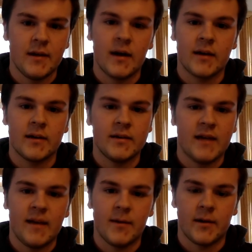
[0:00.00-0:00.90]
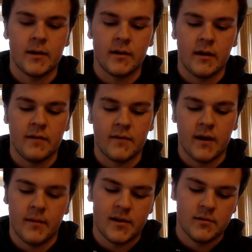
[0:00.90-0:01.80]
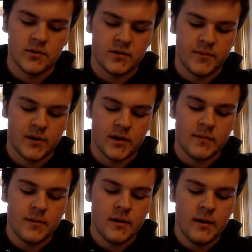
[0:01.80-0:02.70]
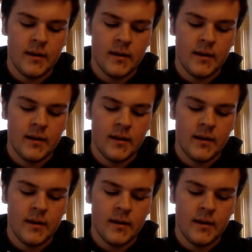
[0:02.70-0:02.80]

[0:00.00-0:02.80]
not a good day, but good enough for how many goals we put up.